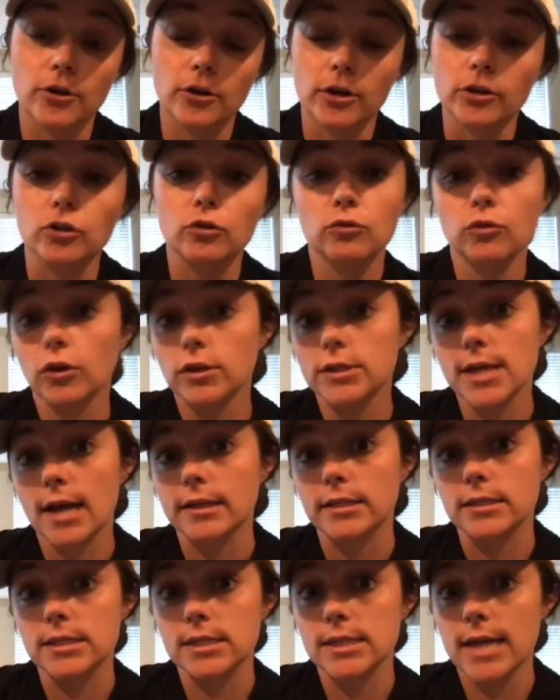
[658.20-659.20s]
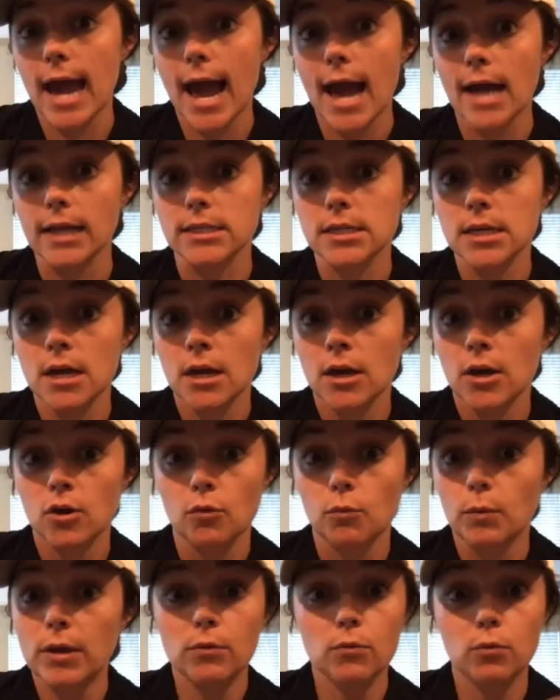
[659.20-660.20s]
and you looked at his stats,
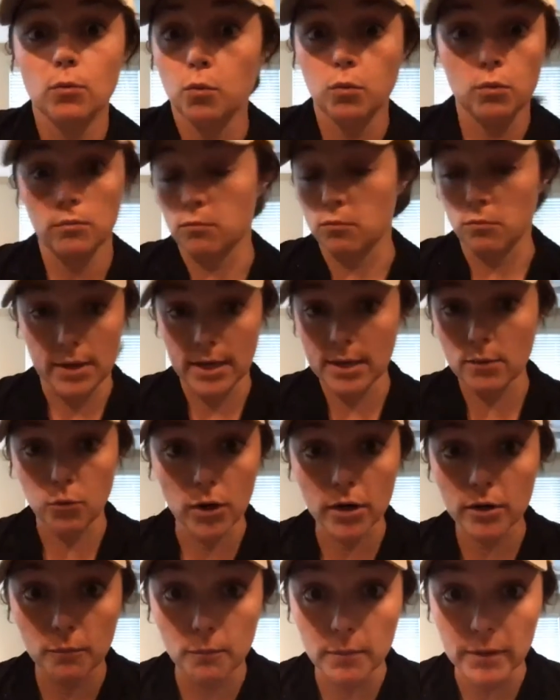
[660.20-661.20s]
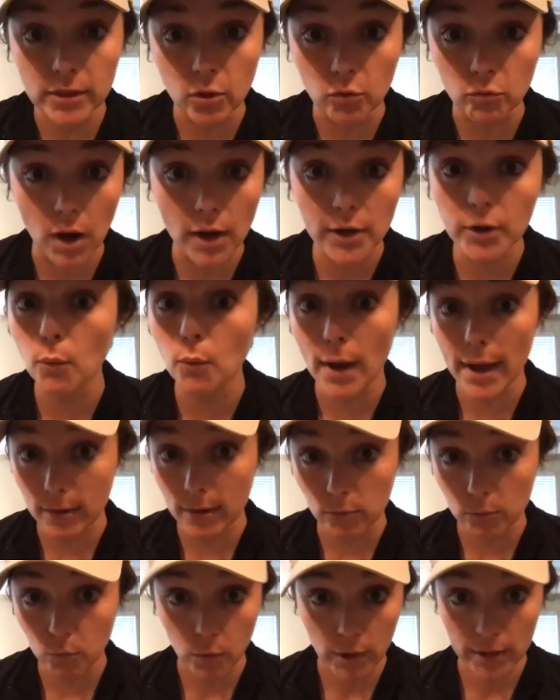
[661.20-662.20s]
he would have been the
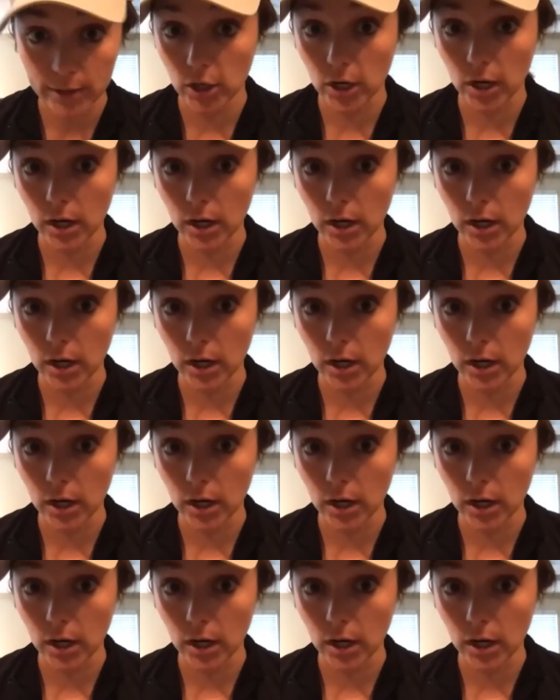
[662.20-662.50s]
runaway winner